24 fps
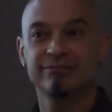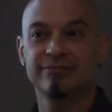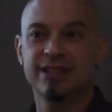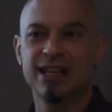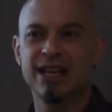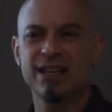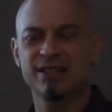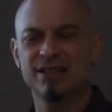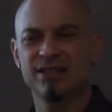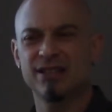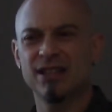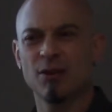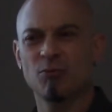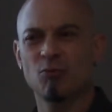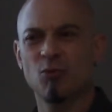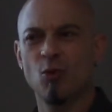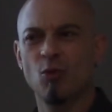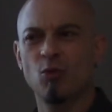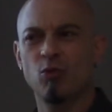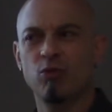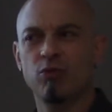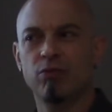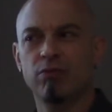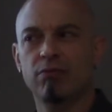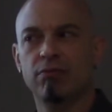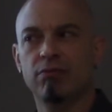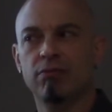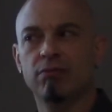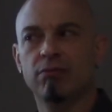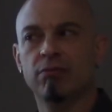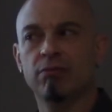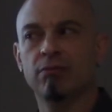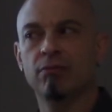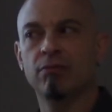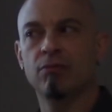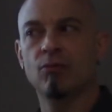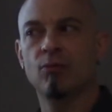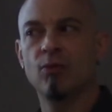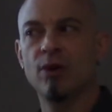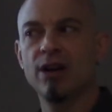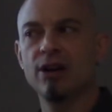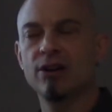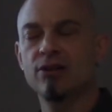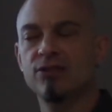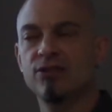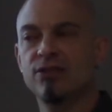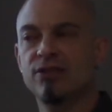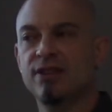get stuck. Well,
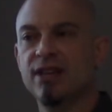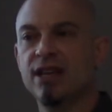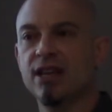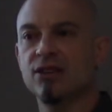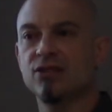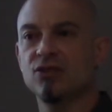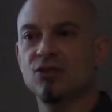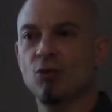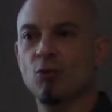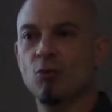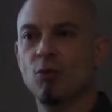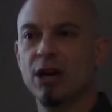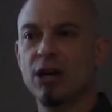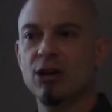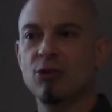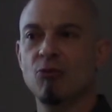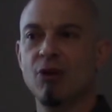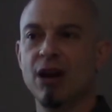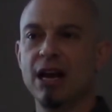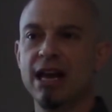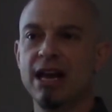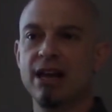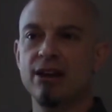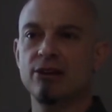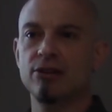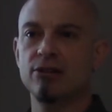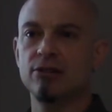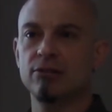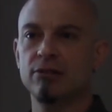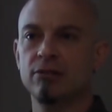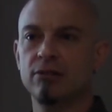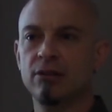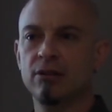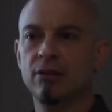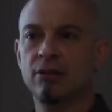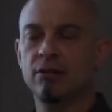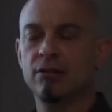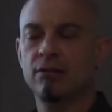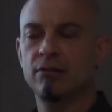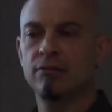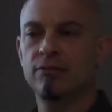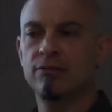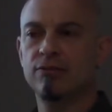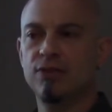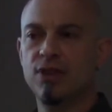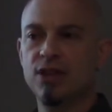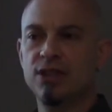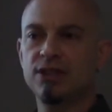where's this? Or where do I enter
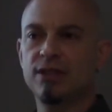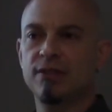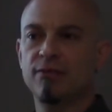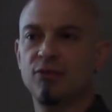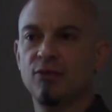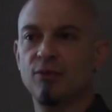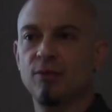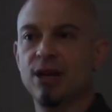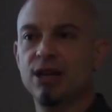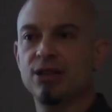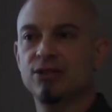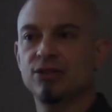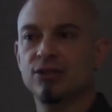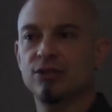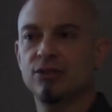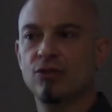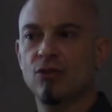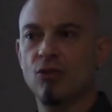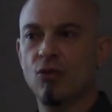this information?